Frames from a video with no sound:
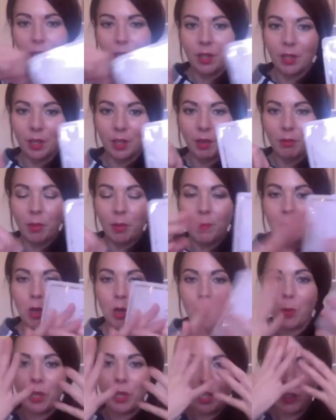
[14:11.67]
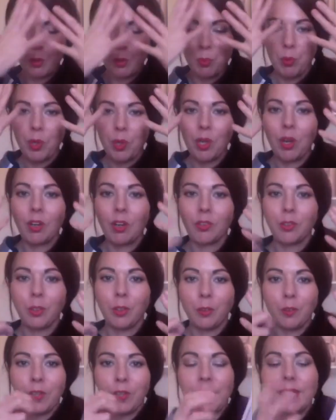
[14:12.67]
rip it open and you put it on your whole
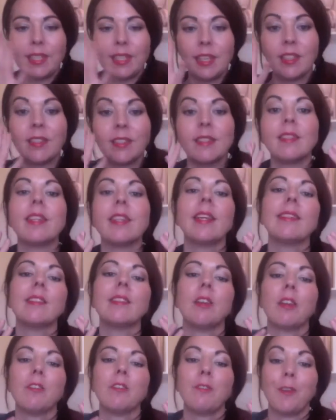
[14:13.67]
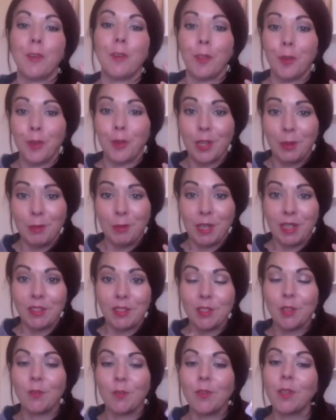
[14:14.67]
face and it stays on for 30 minutes.
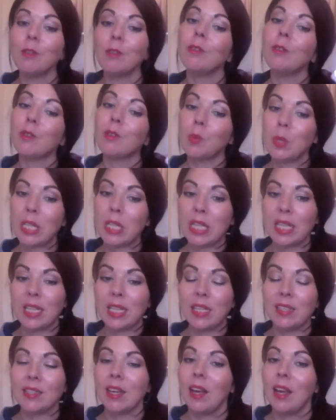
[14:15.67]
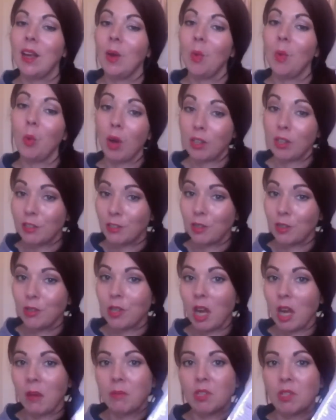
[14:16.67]
So if you use one of these 1 to 2
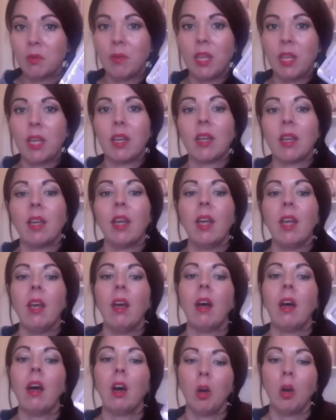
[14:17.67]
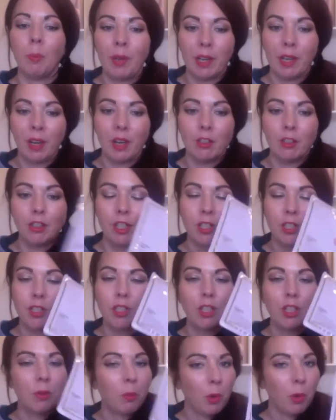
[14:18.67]
times a week, oh my gosh,
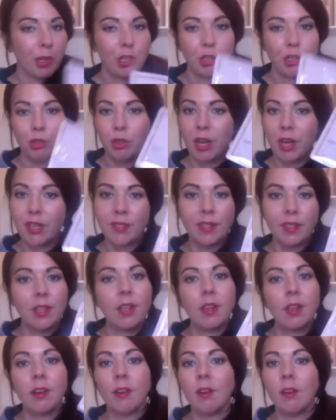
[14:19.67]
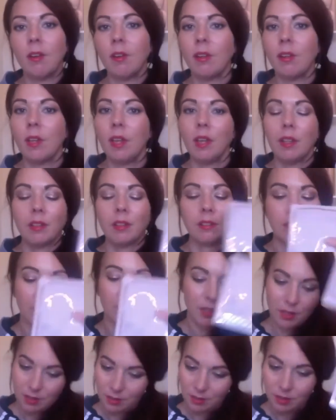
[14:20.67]
it's to moisturize, heal.
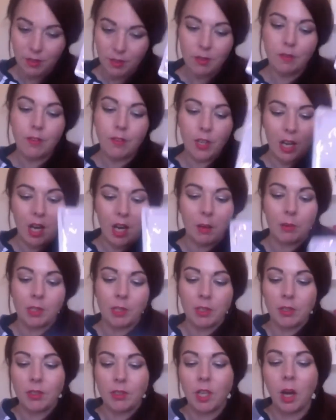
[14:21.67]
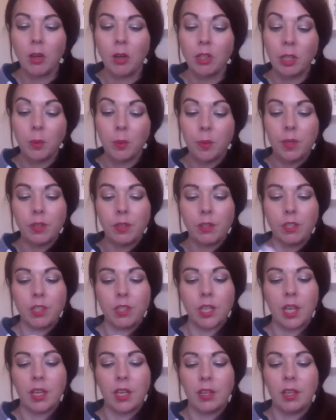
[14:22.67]
It's phenomenal. Not only will your
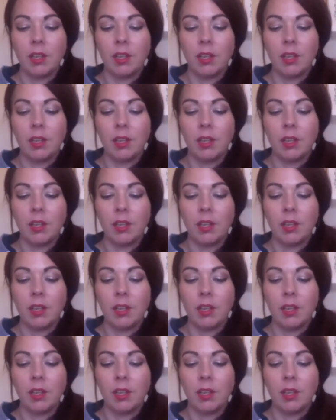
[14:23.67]
skin